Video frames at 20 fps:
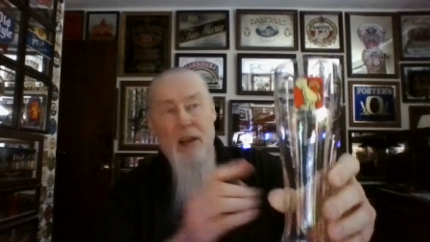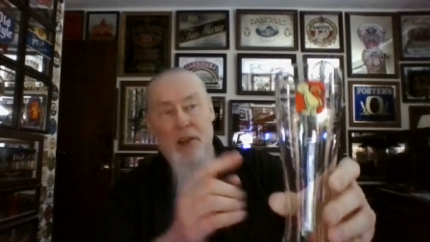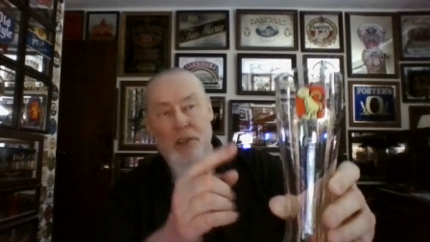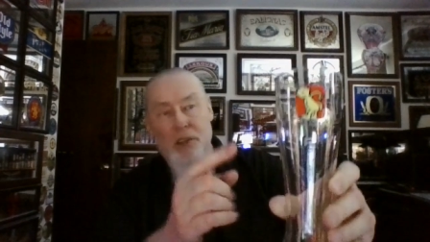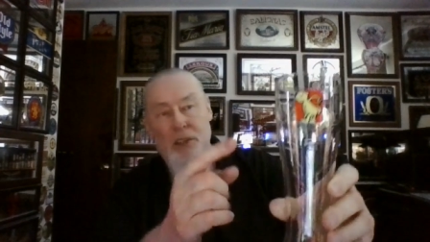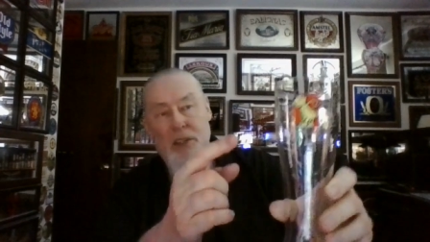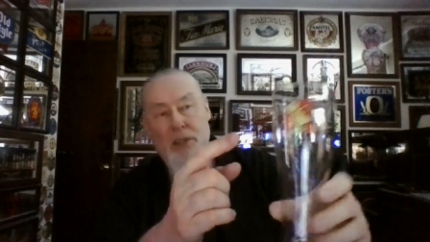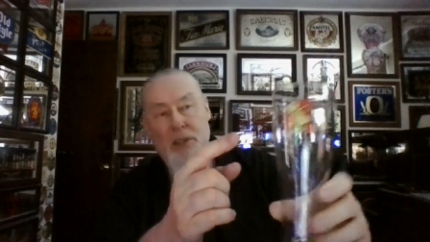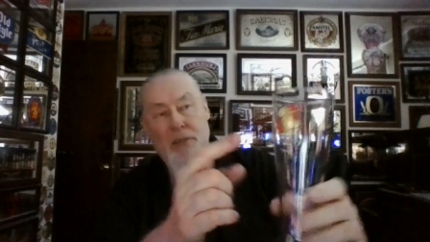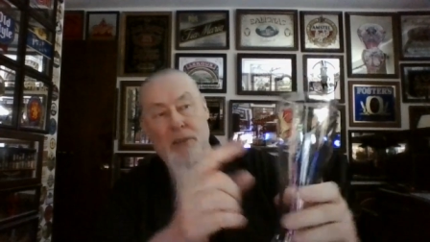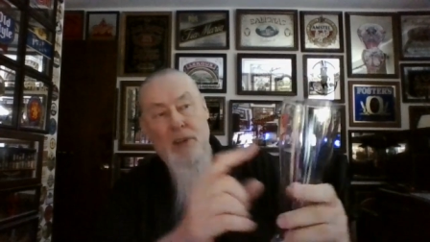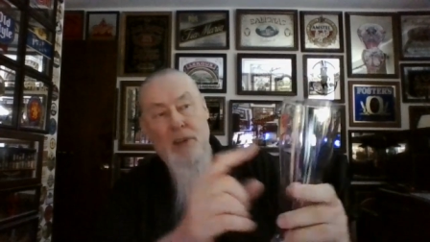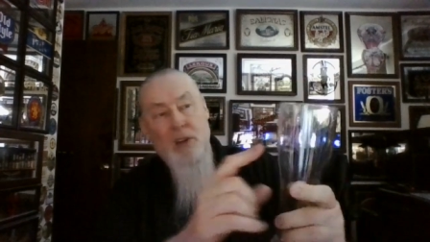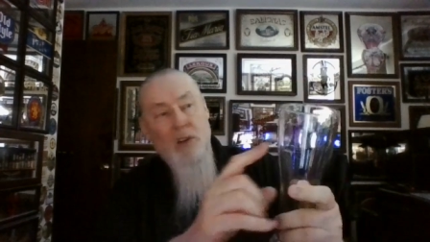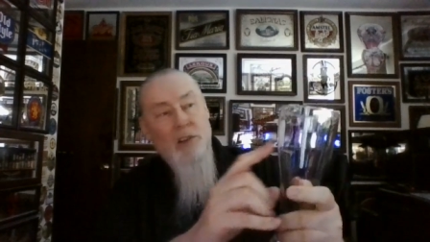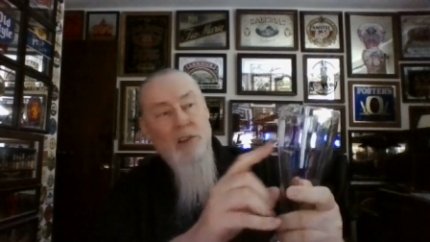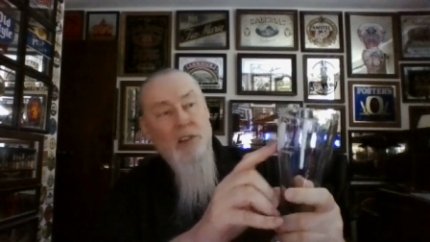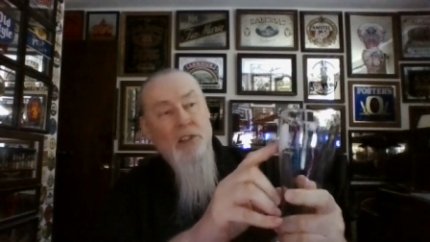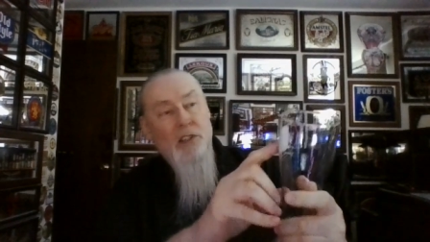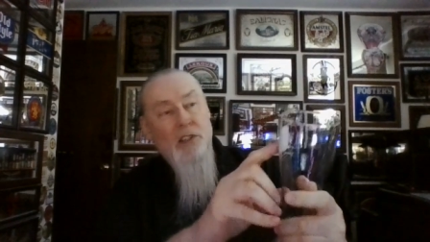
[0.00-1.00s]
Now, it's
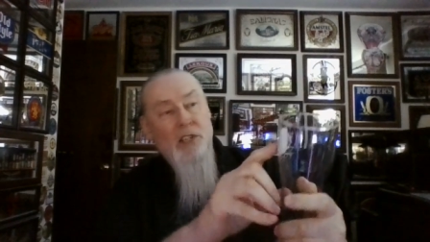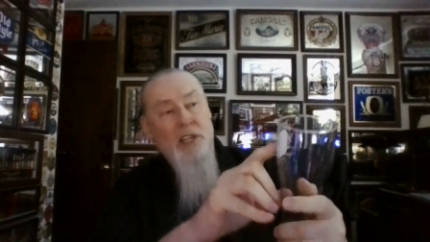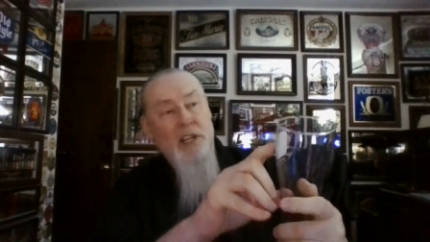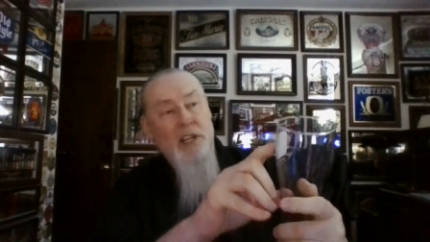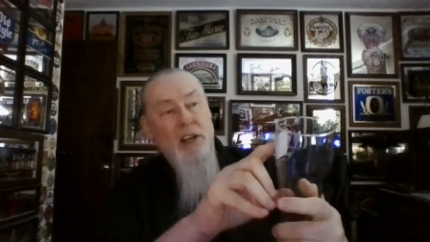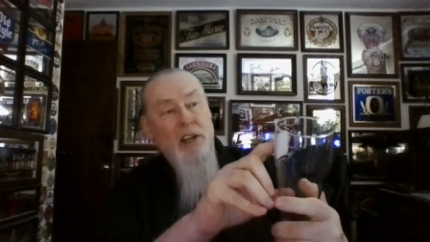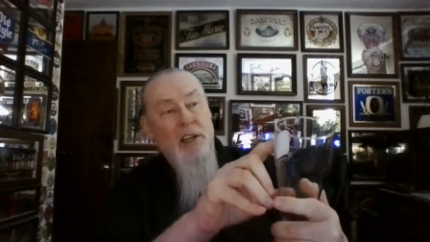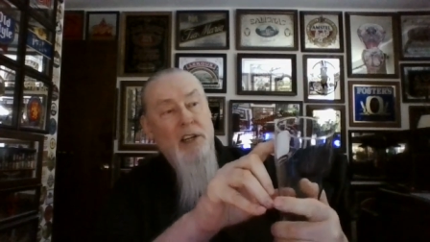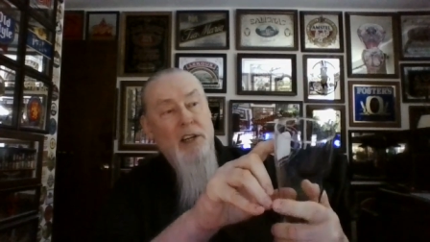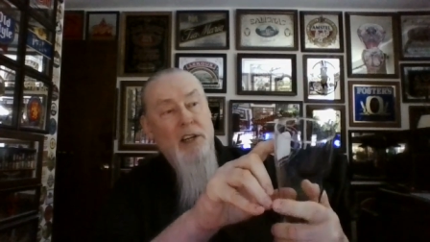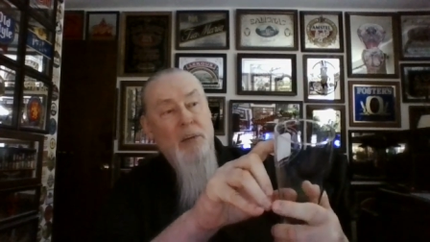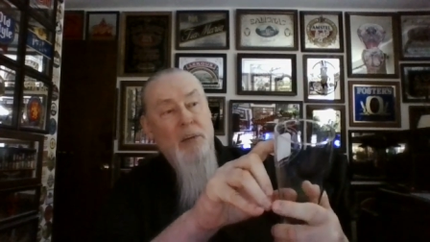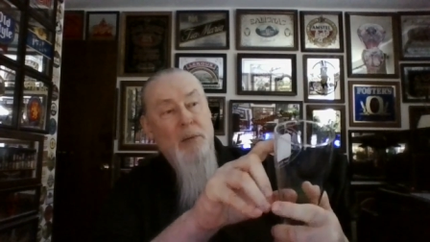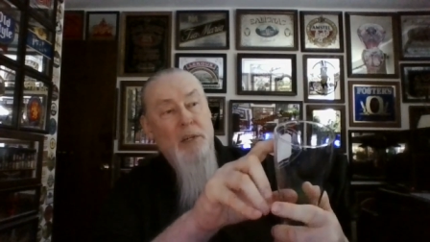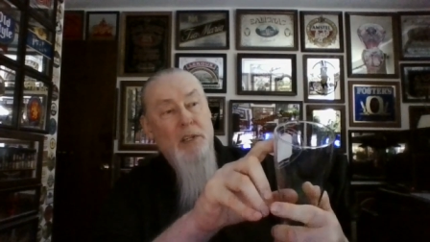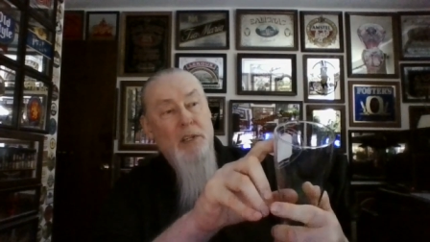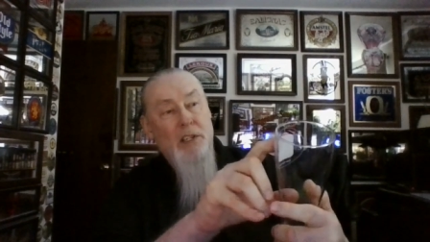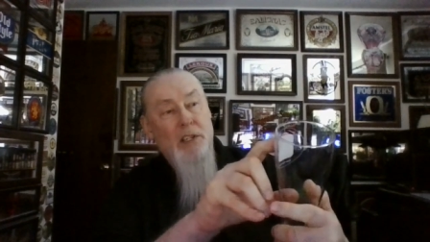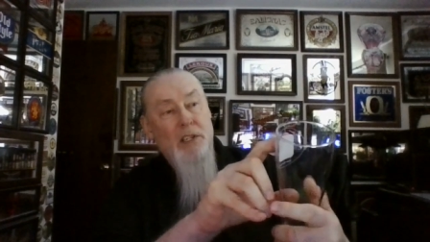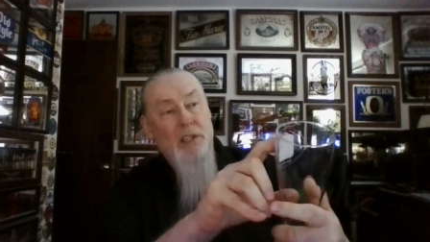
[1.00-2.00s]
difficult to see on
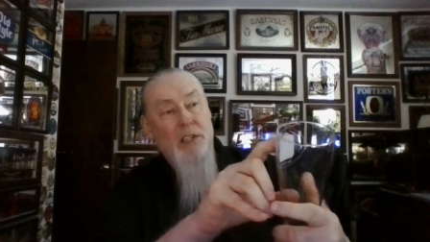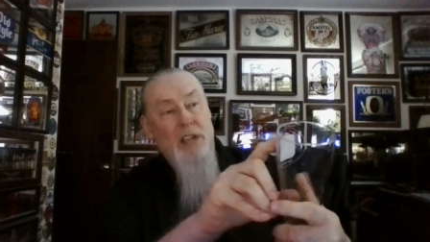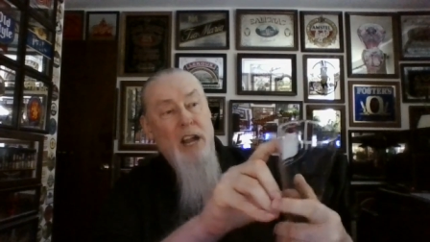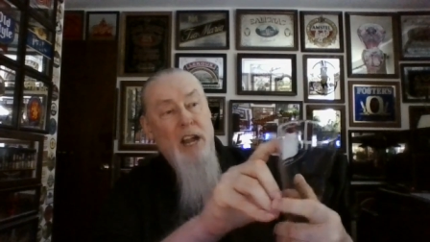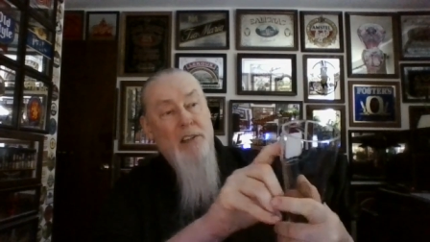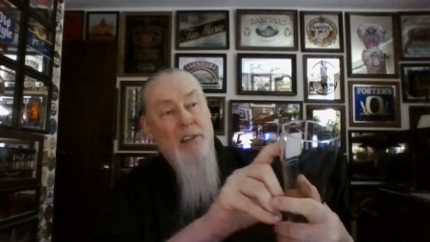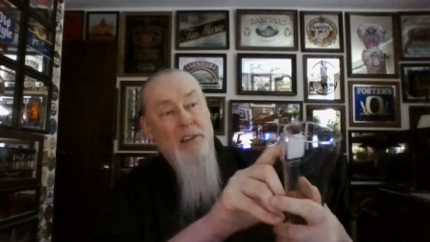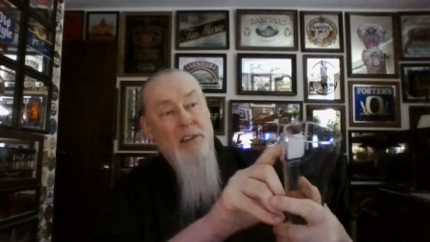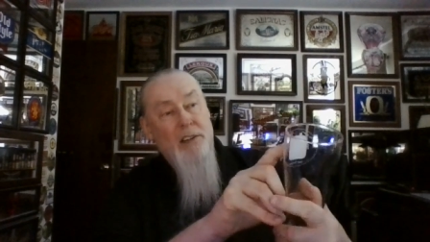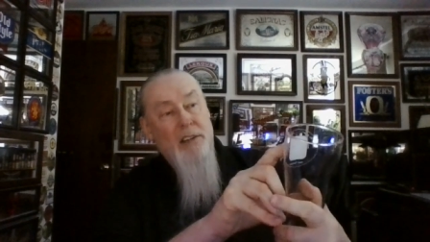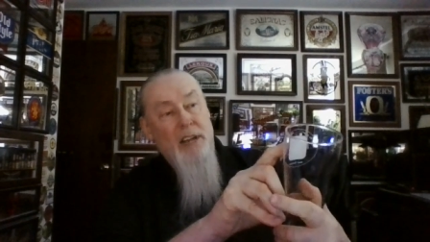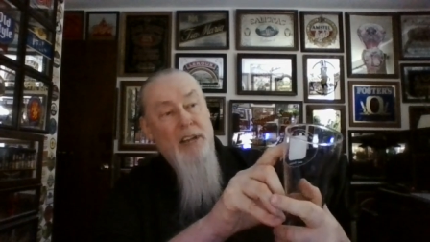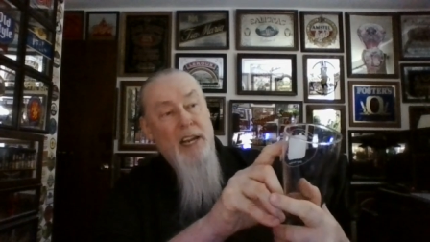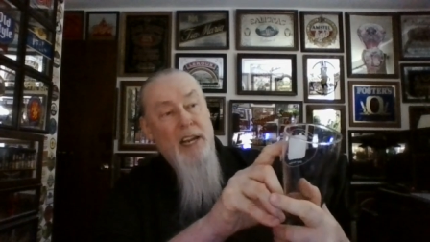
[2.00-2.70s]
here, but it says Dr.